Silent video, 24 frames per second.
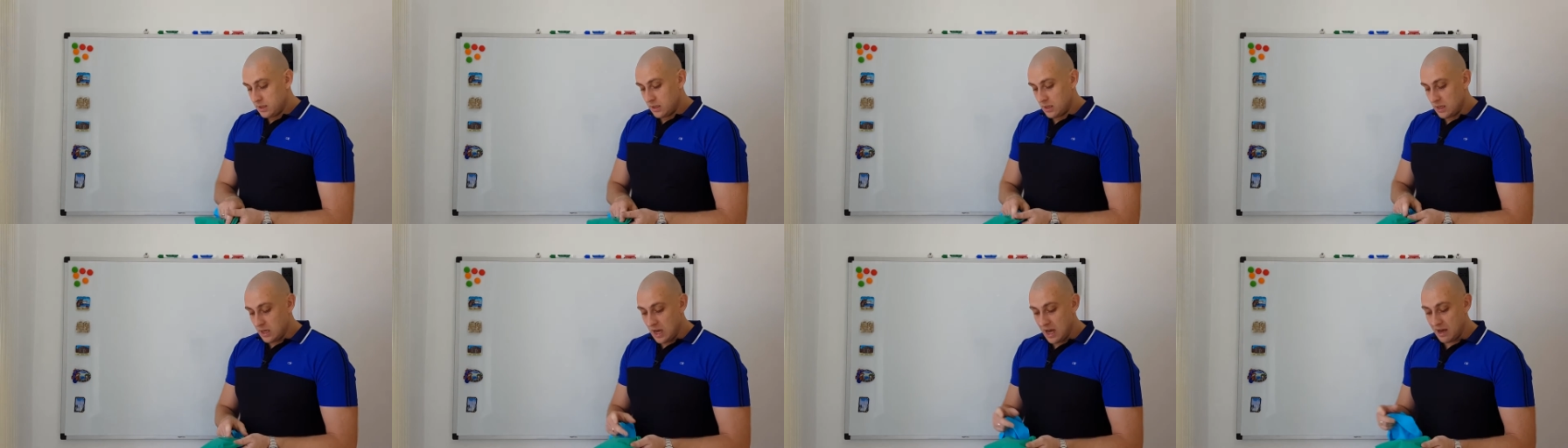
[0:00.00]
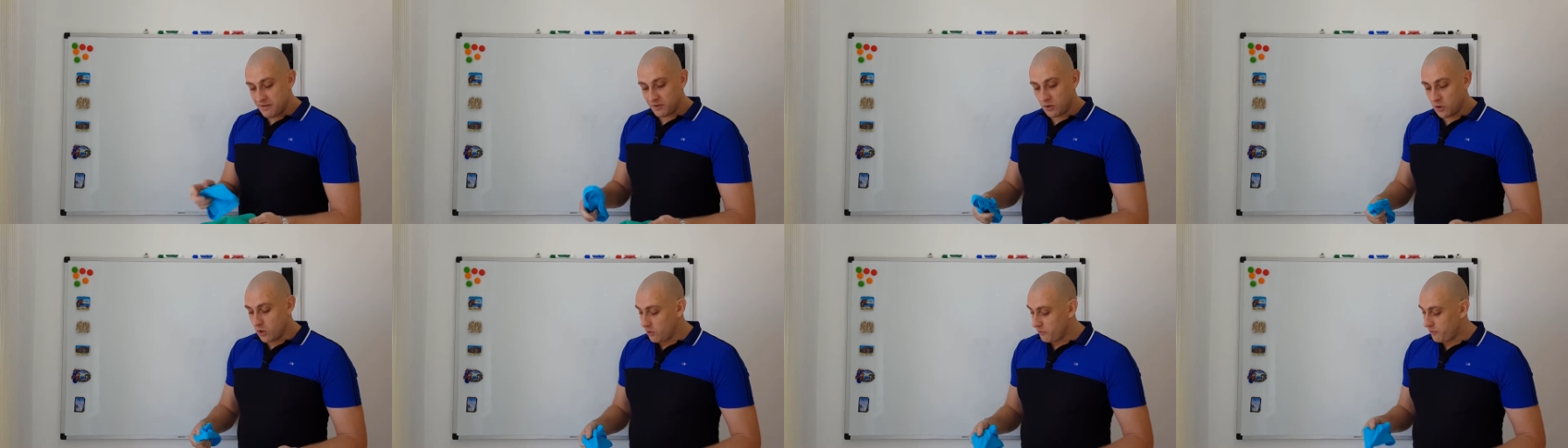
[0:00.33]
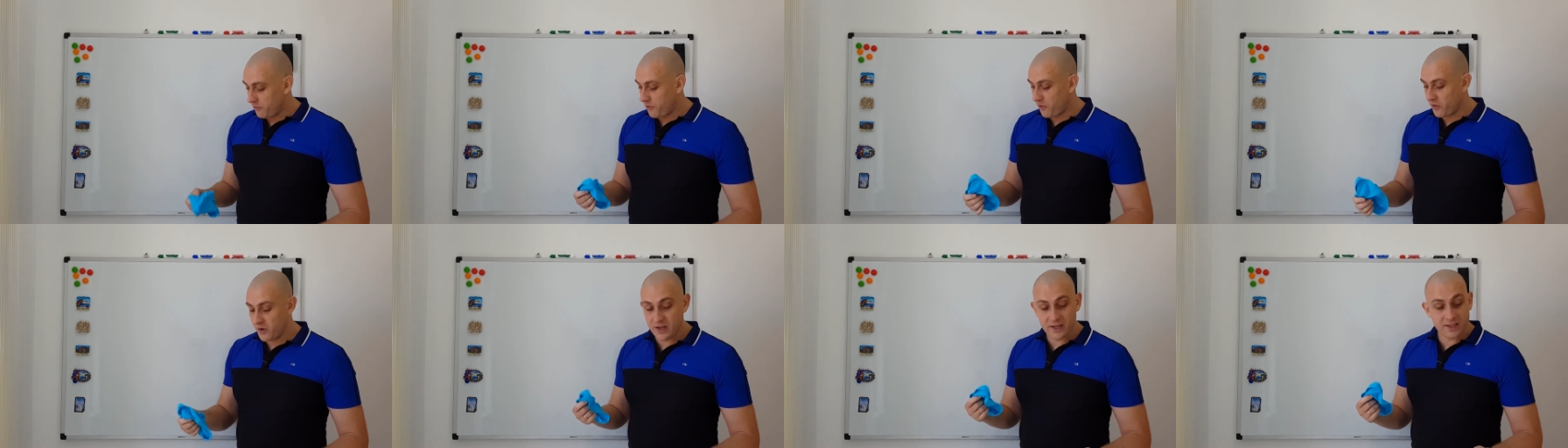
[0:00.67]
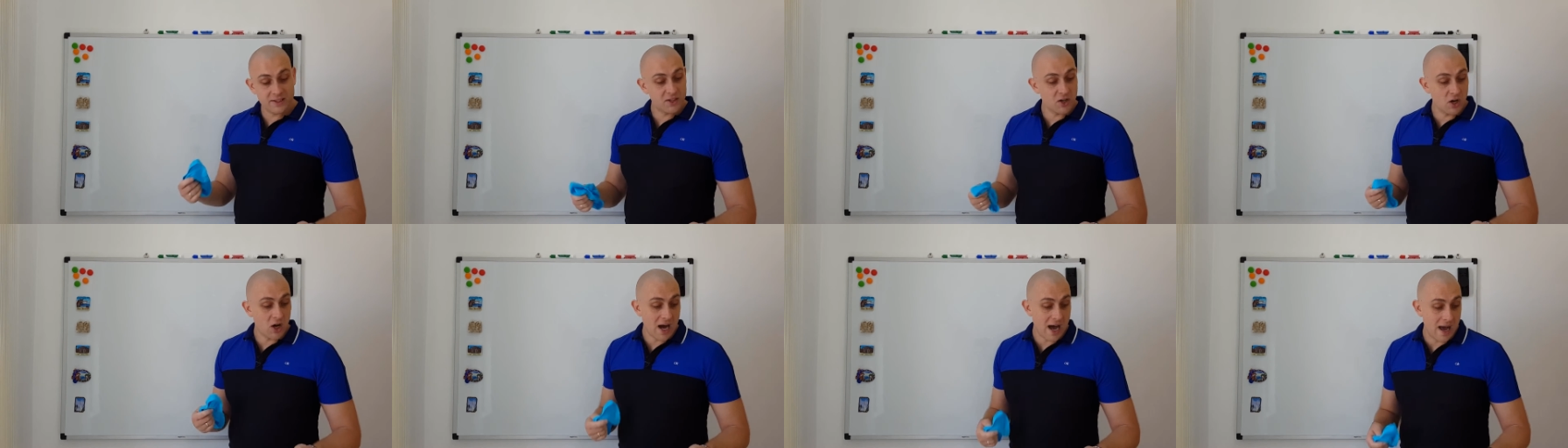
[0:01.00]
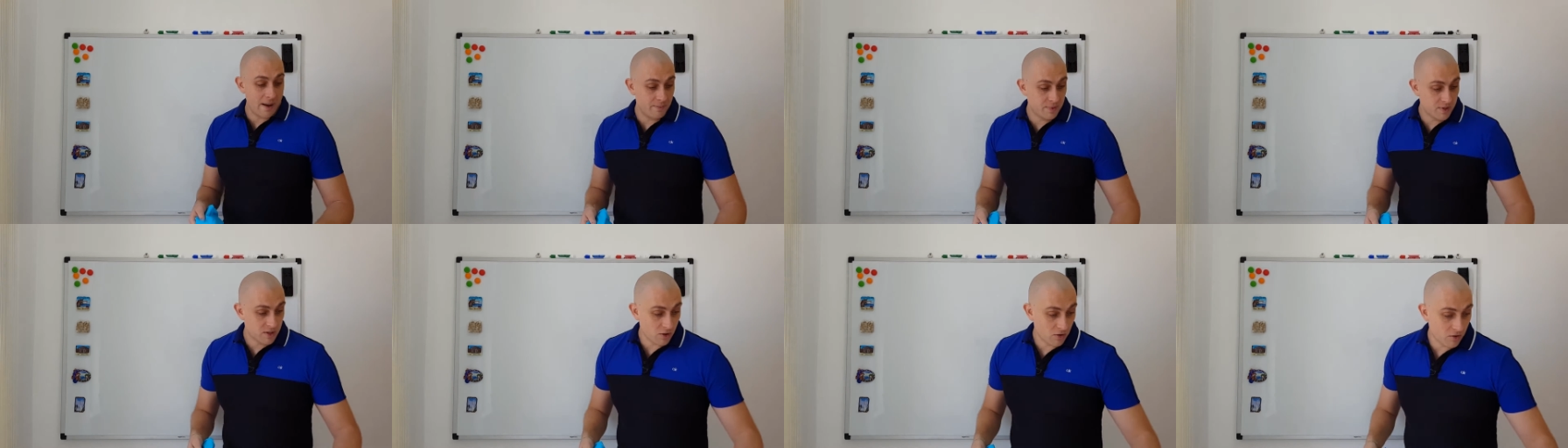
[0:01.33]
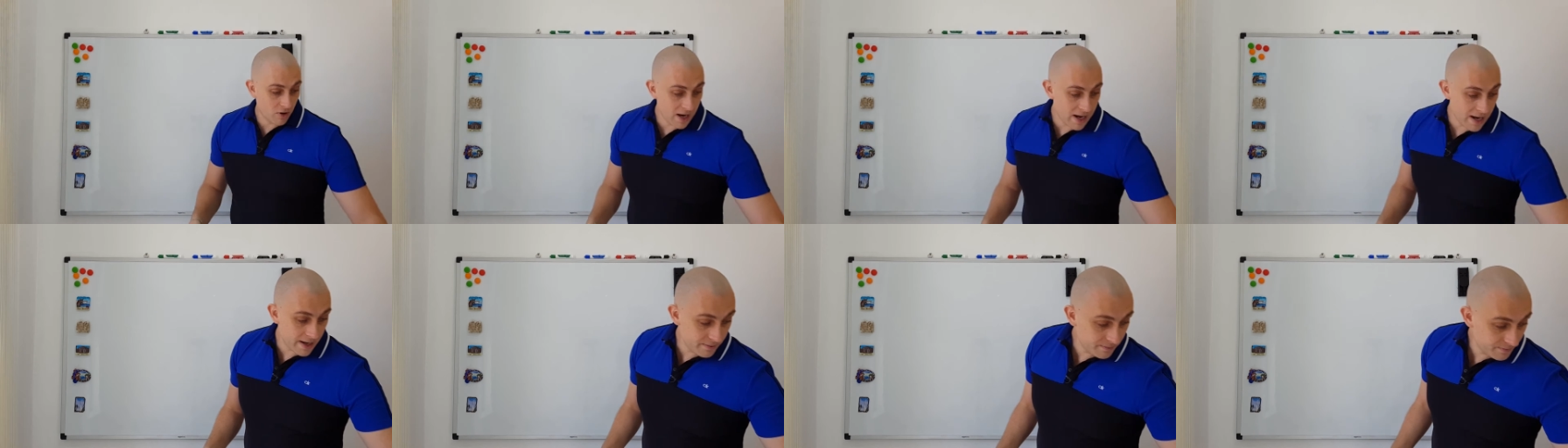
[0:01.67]
I've got 3 types. All
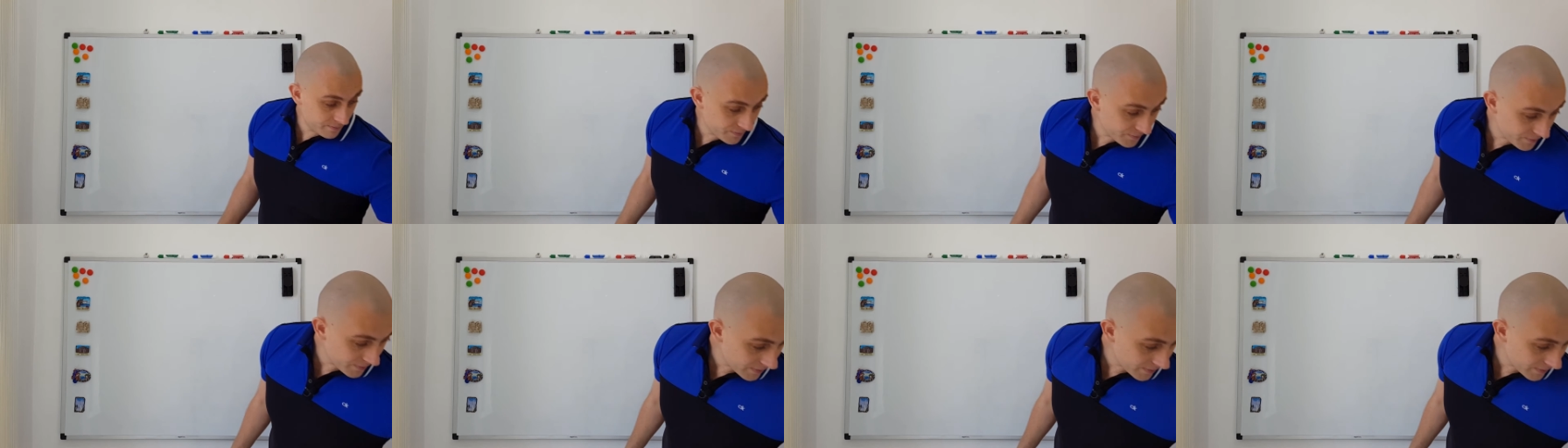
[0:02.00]
right.